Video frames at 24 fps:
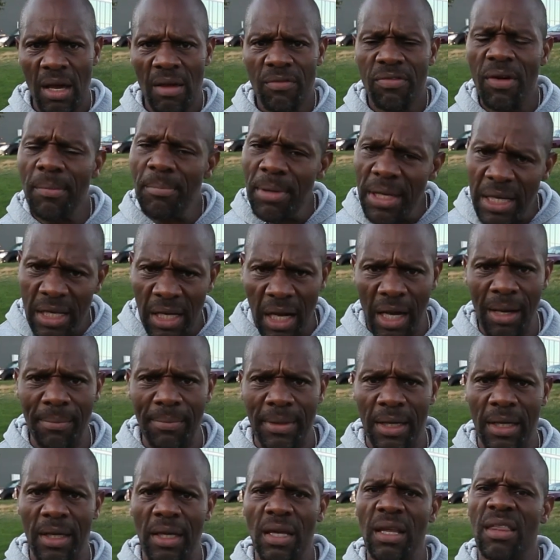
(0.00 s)
from
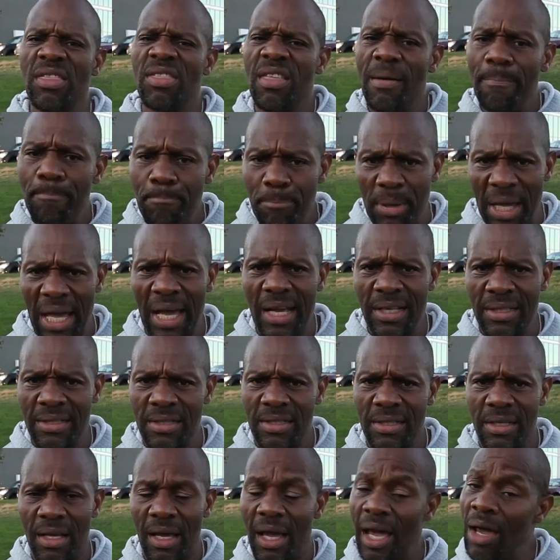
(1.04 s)
becoming the
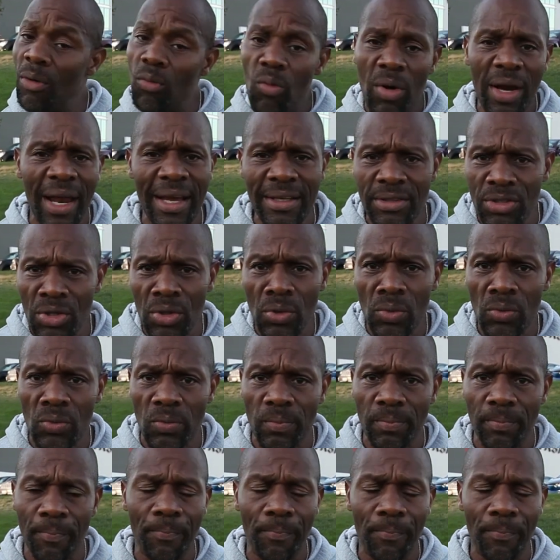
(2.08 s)
best at what I do.